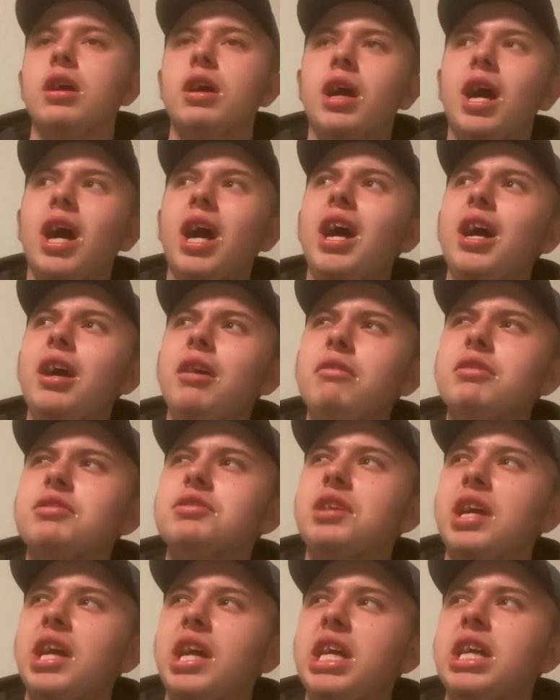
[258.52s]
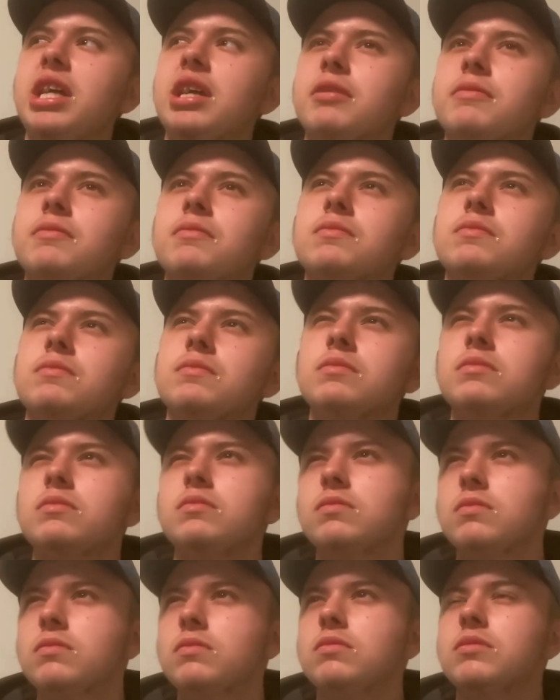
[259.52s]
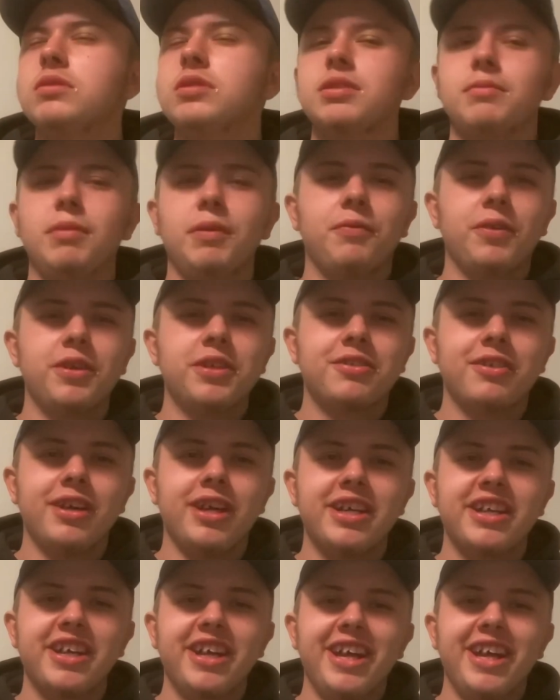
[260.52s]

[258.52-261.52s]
I would say, so my voice cracked.